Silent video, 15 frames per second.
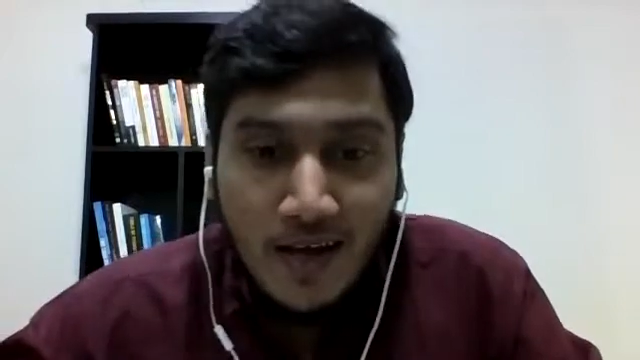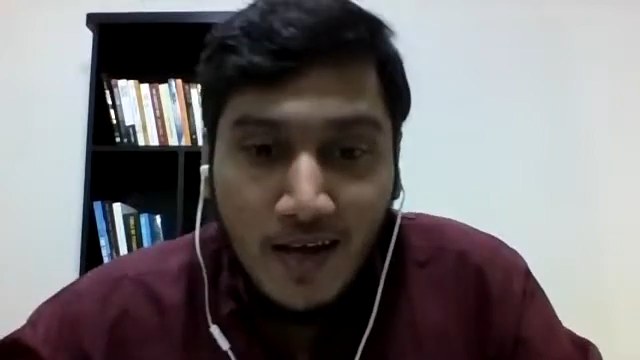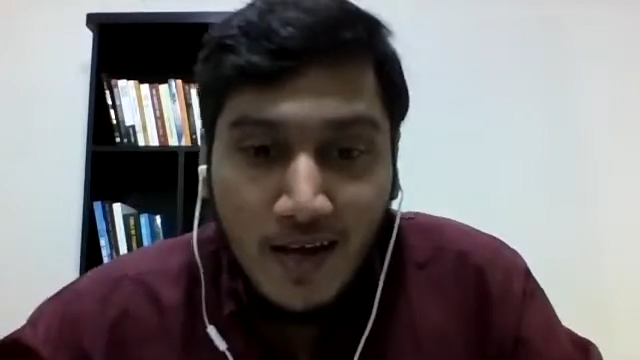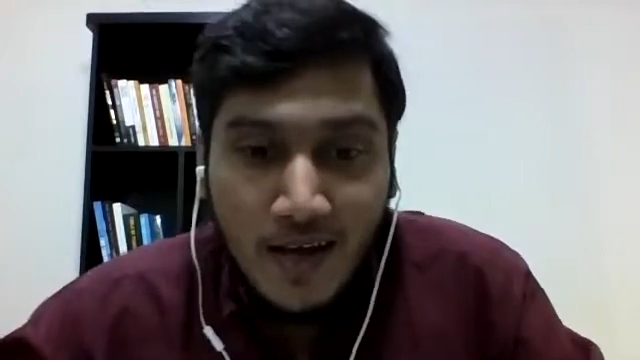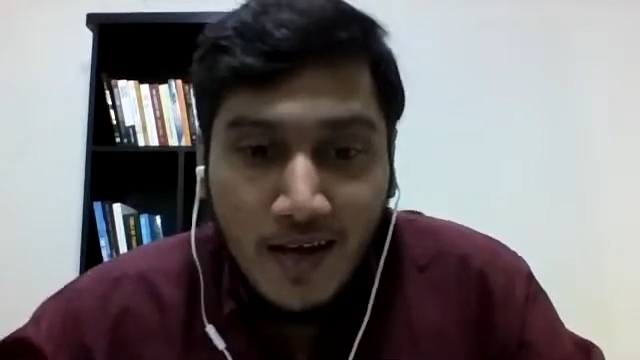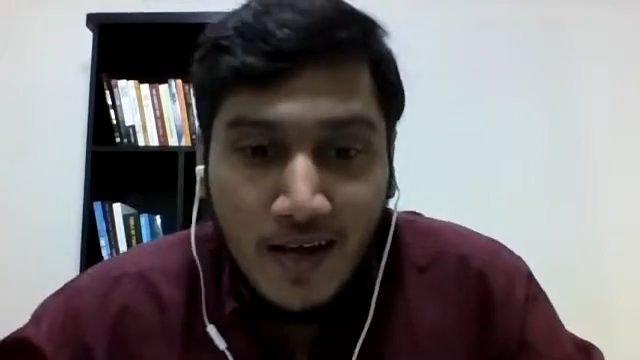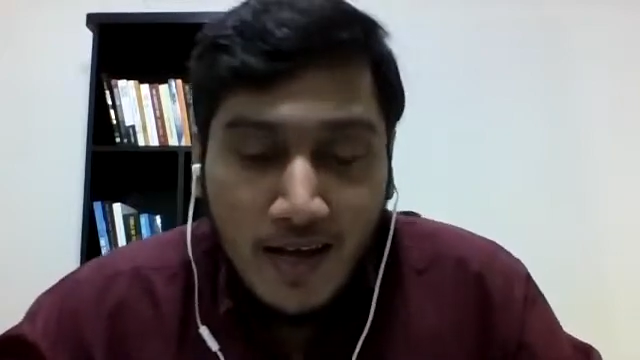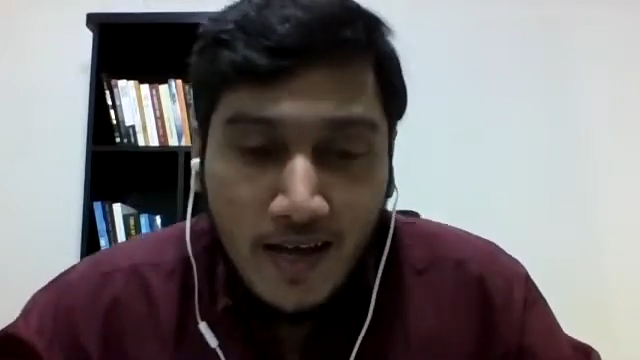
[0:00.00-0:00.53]

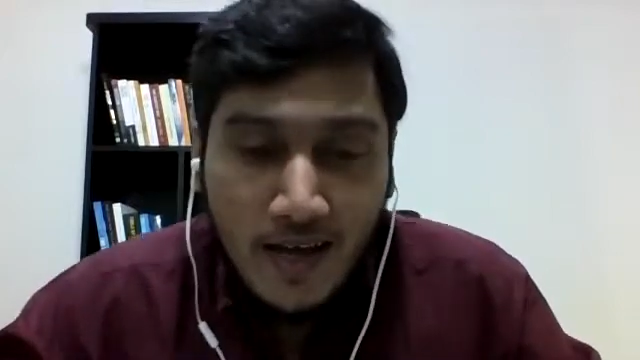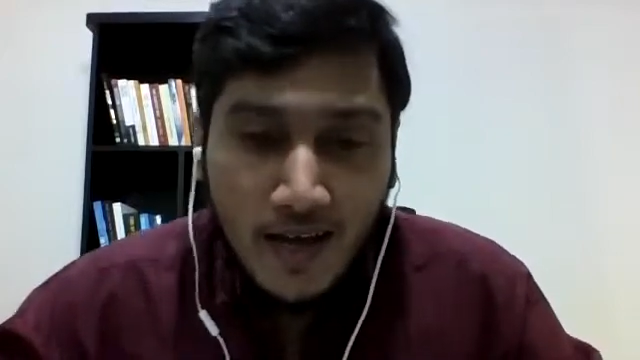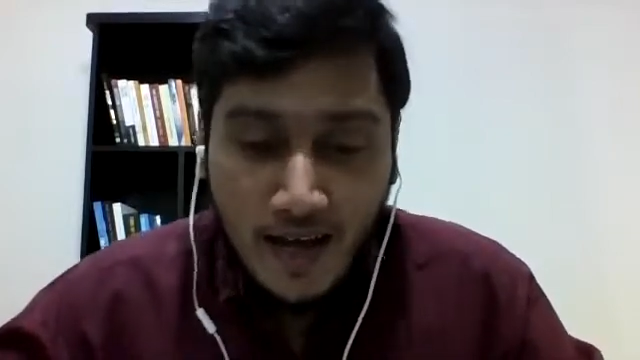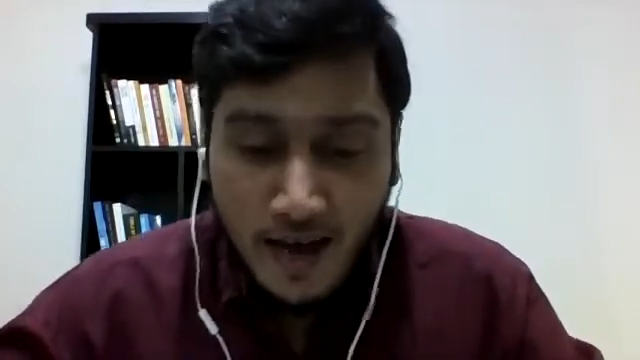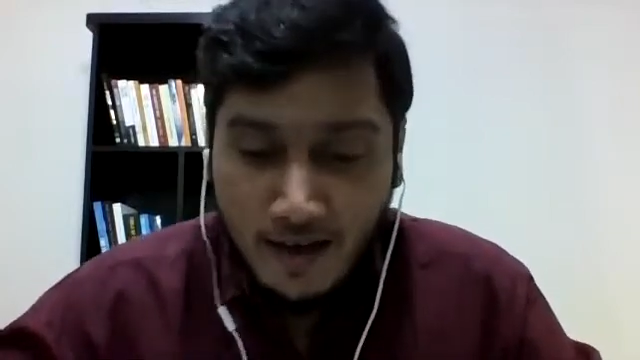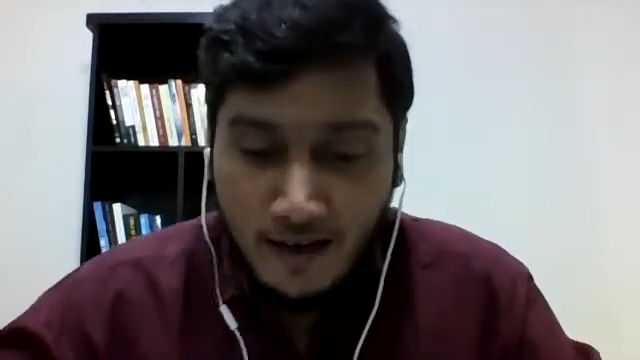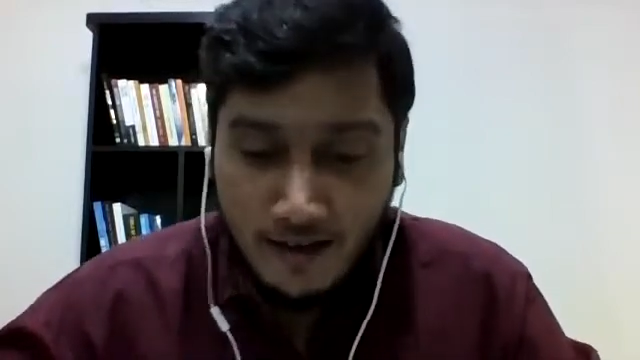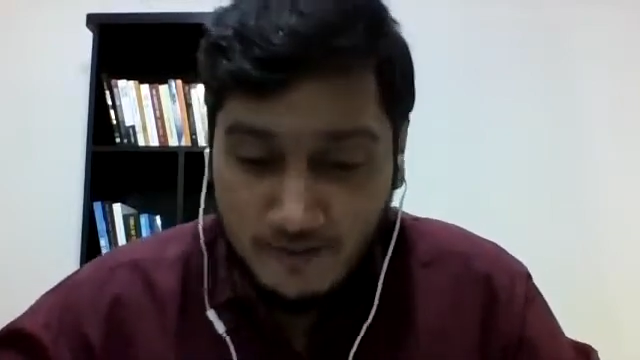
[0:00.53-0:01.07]
I
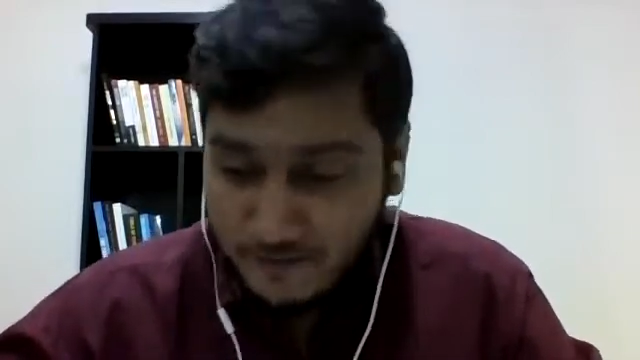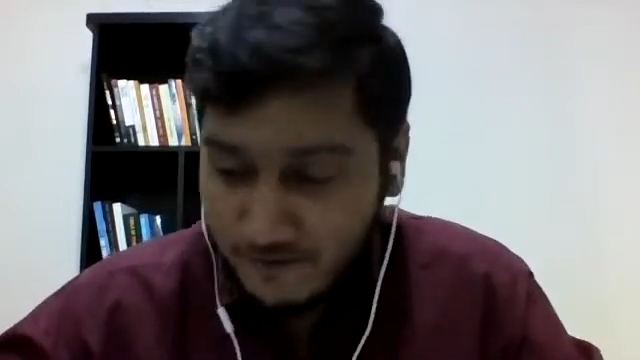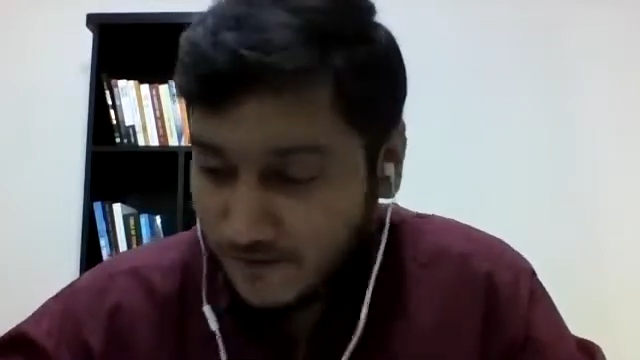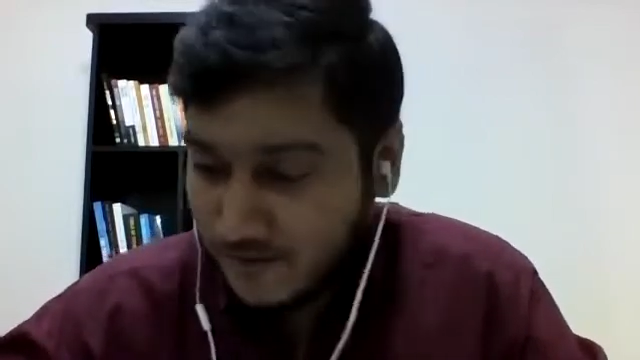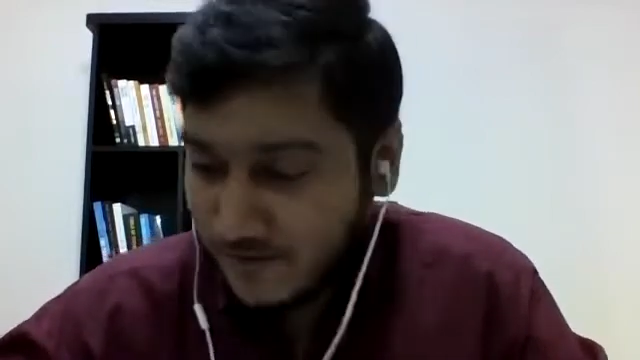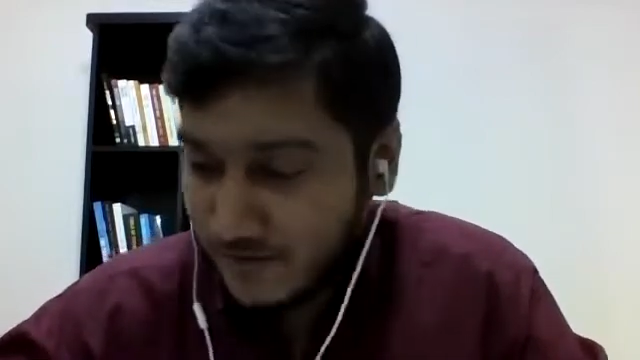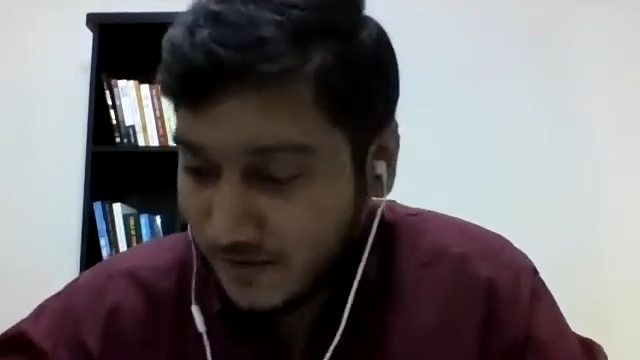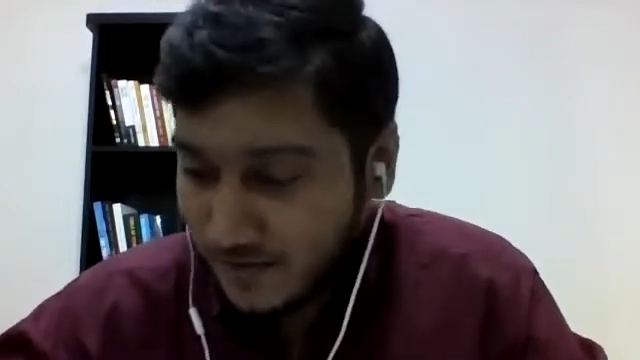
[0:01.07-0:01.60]
have
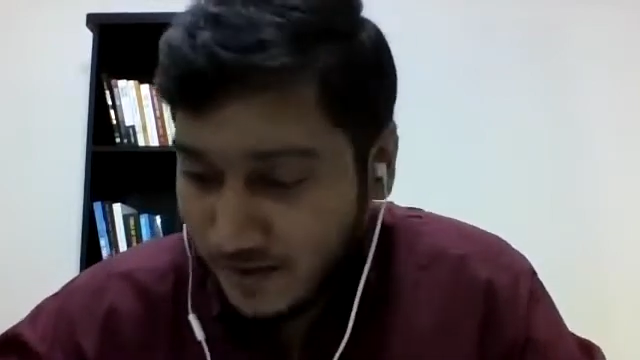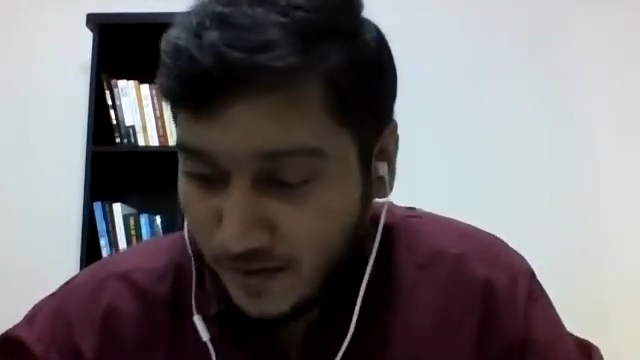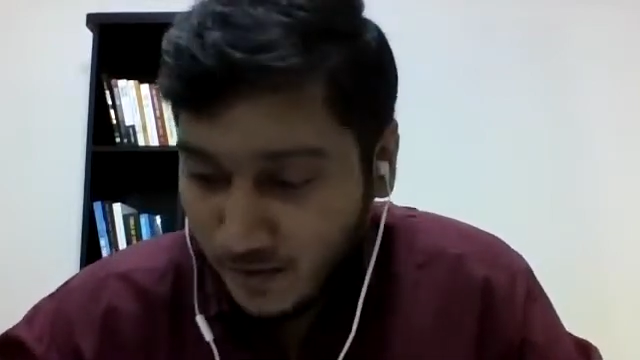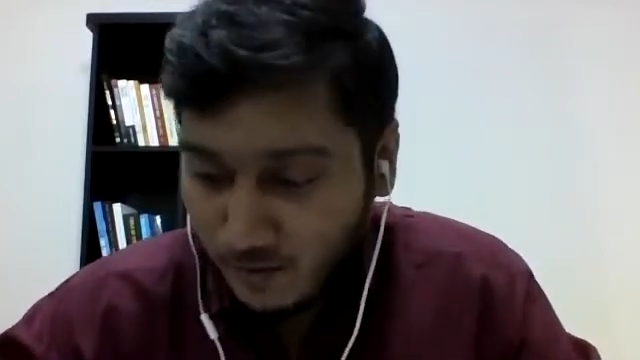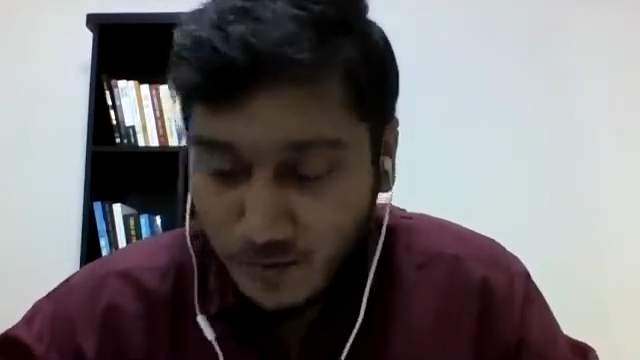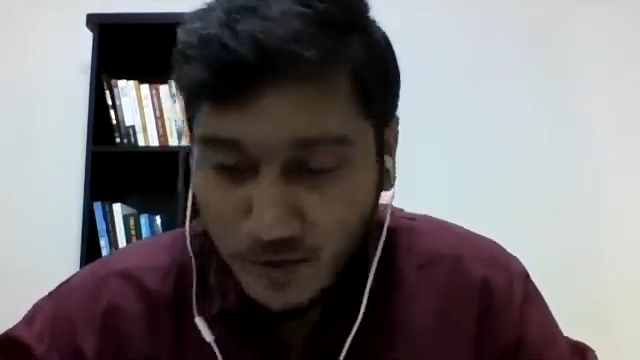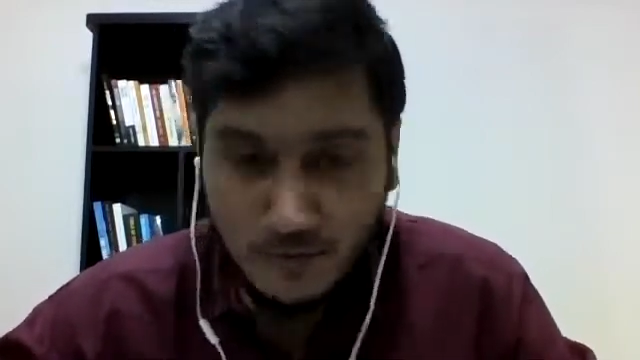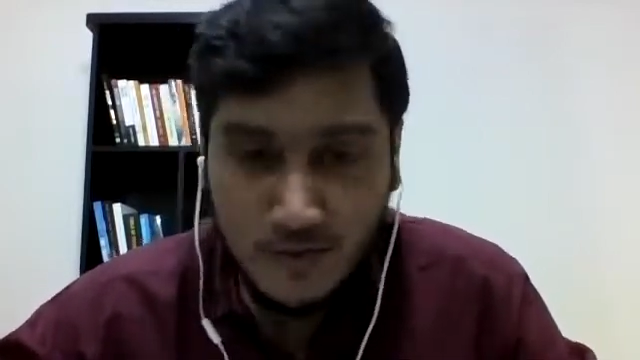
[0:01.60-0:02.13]

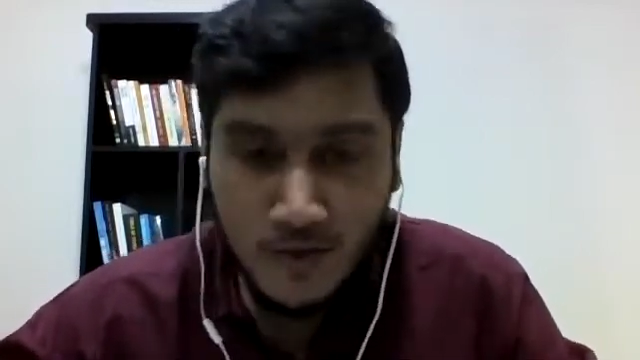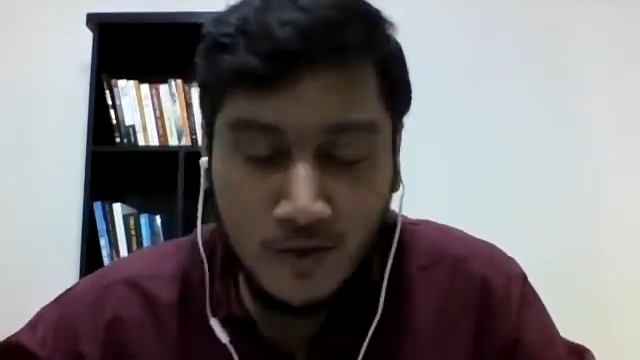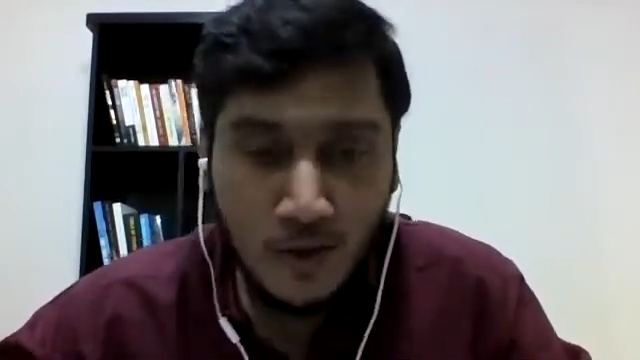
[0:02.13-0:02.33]
one of the